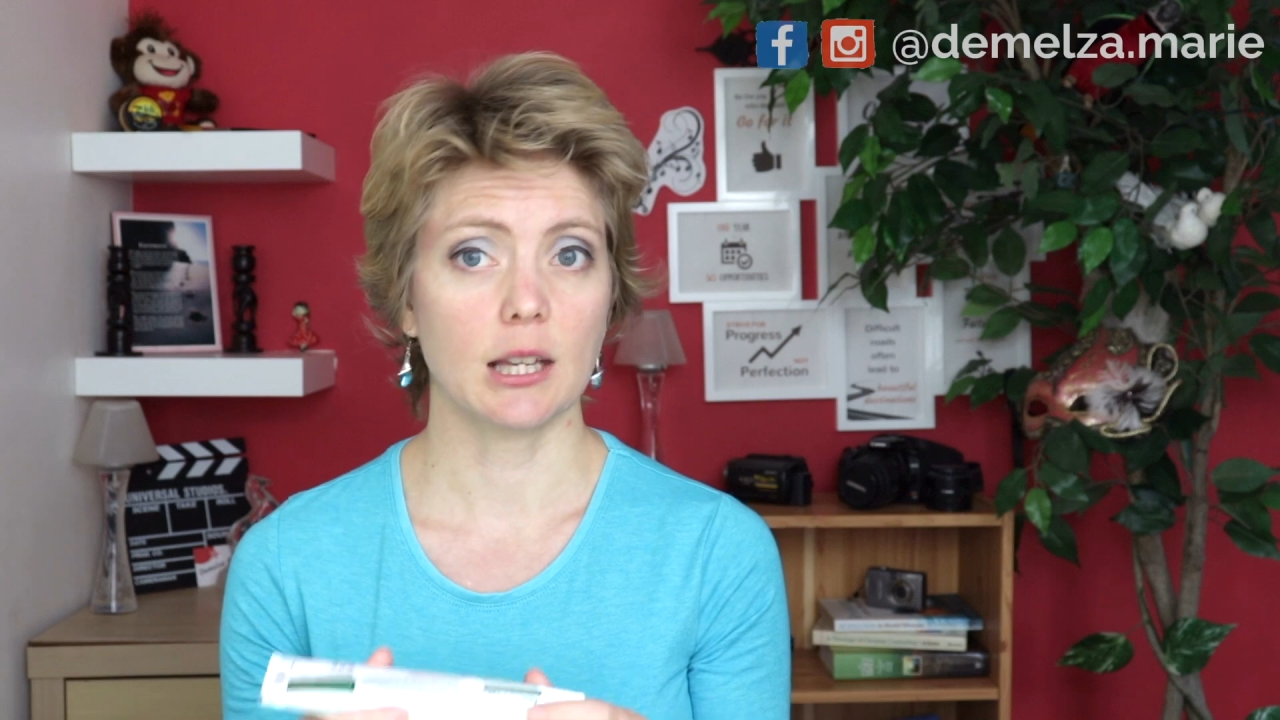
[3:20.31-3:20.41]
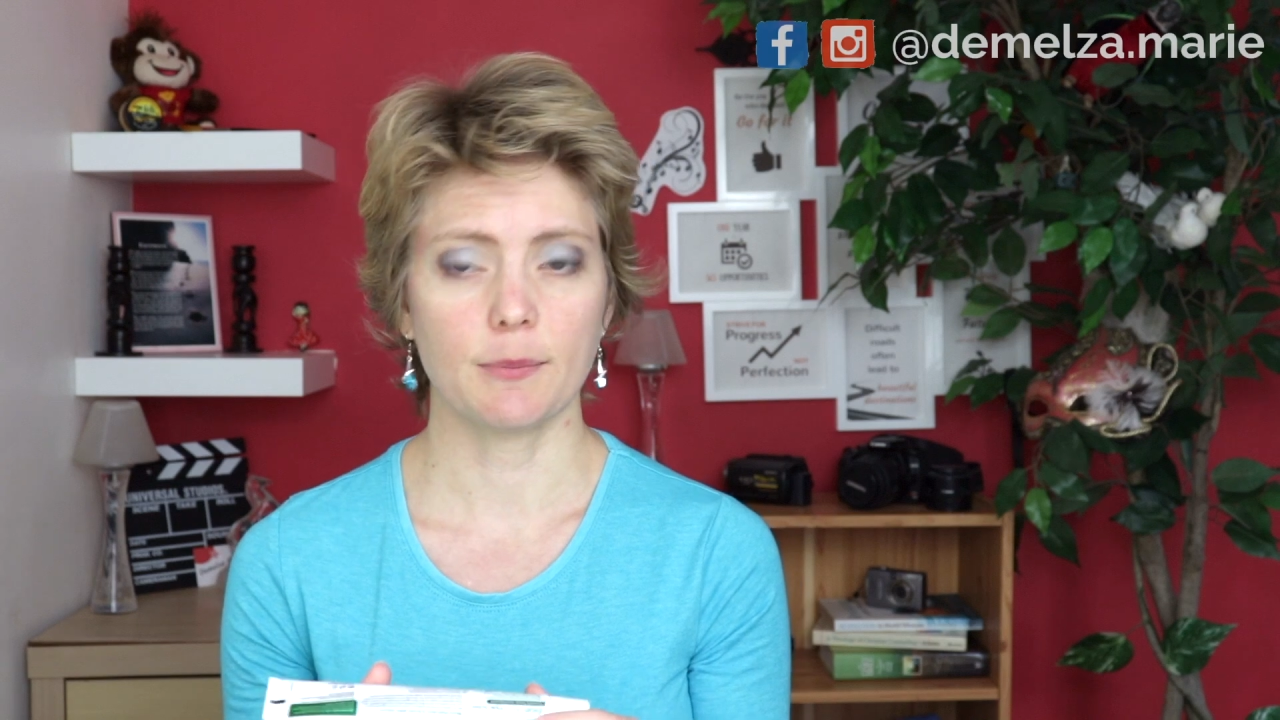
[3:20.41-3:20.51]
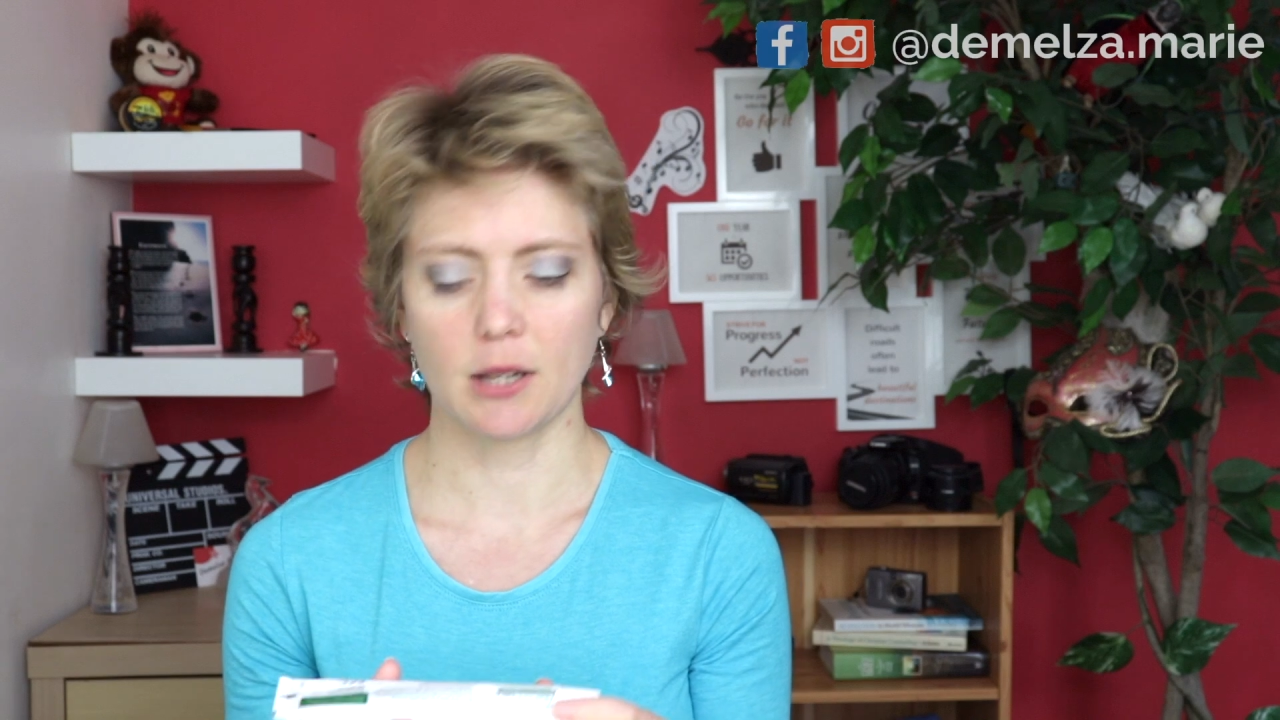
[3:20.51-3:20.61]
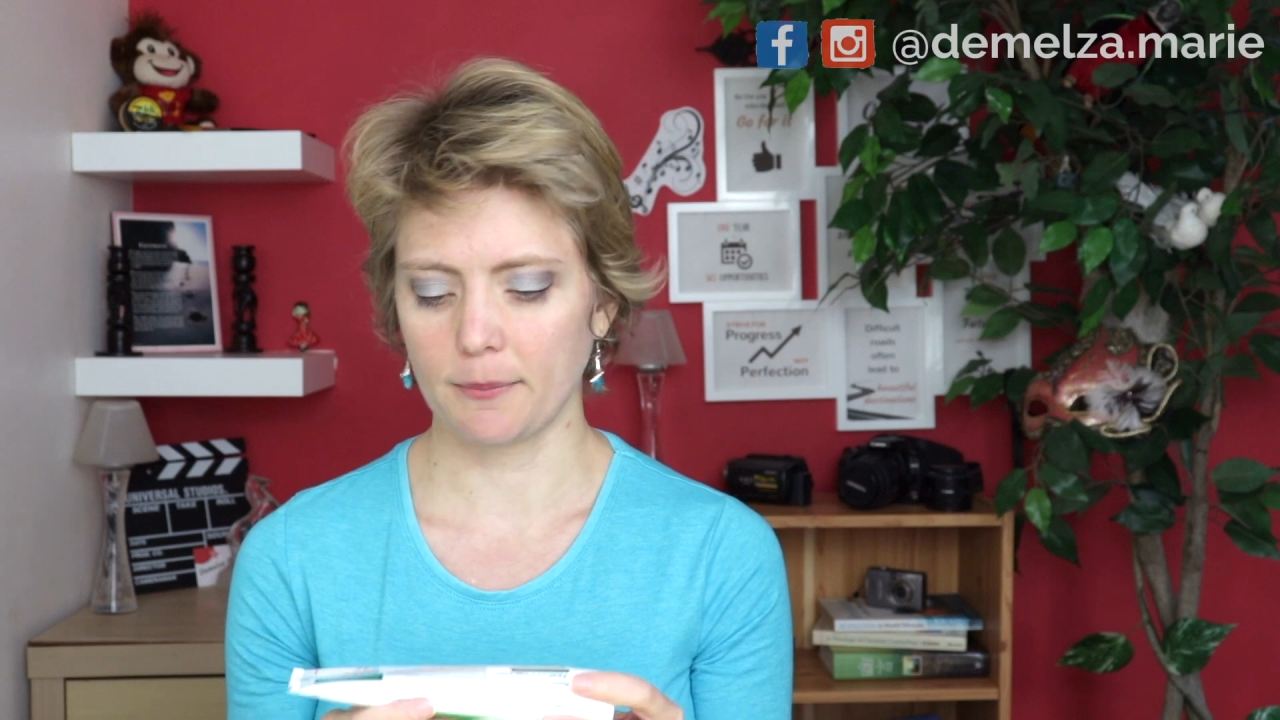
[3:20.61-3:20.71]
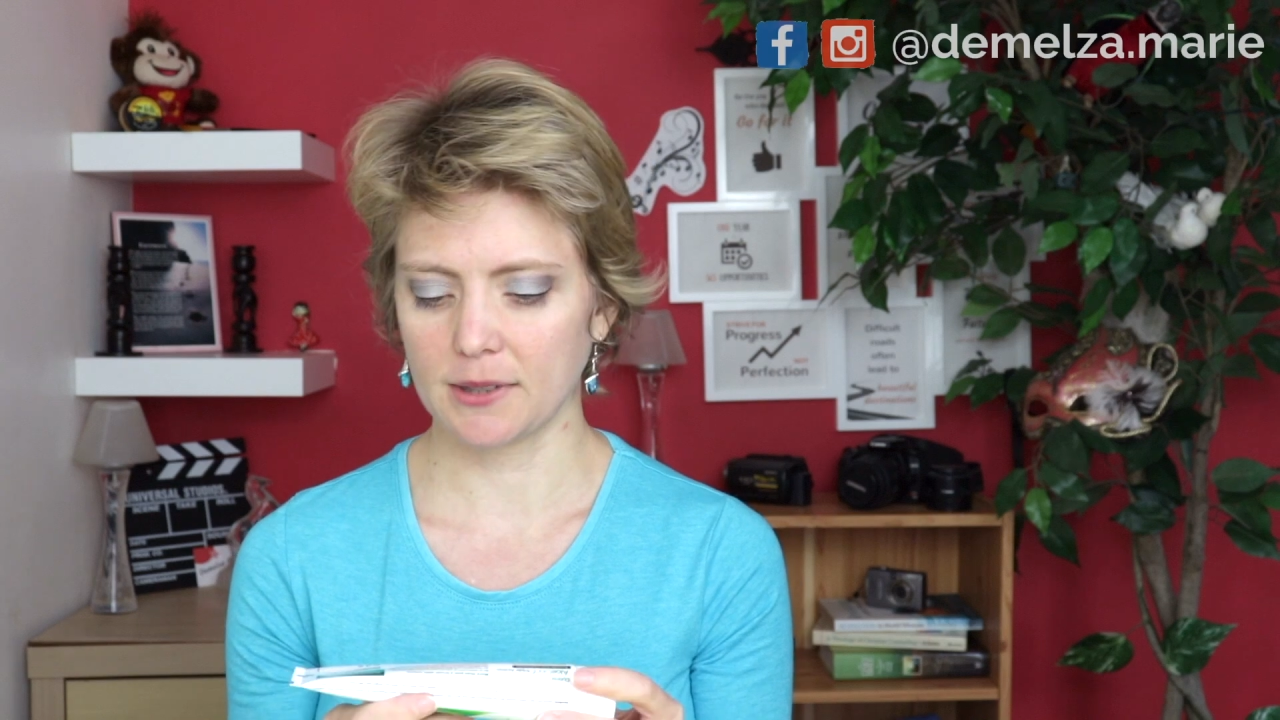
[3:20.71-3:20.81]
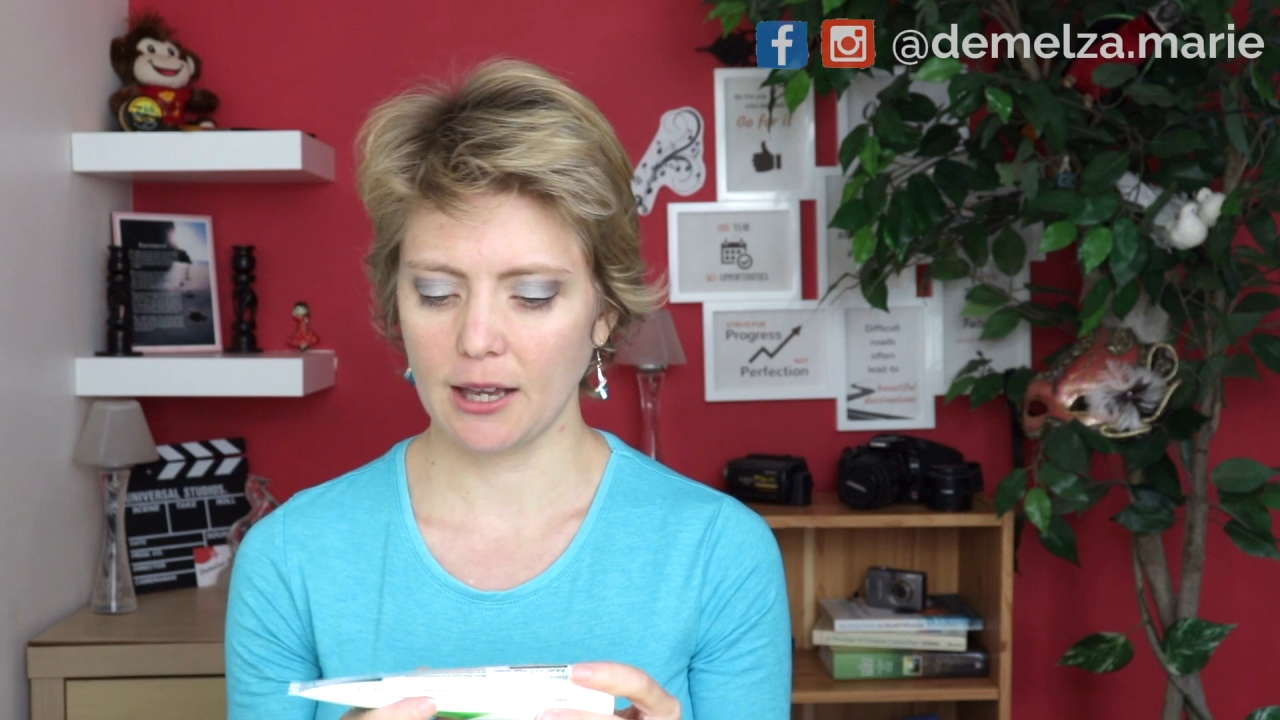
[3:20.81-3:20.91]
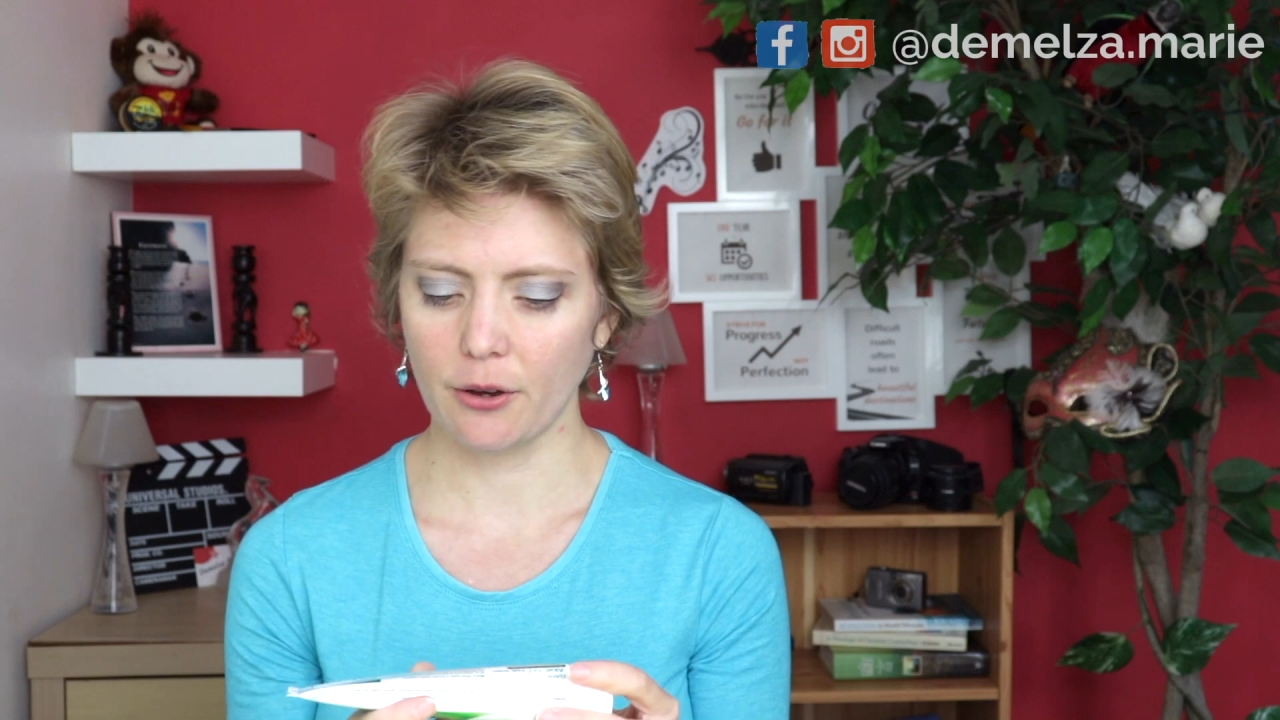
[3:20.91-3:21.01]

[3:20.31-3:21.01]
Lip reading: keep gums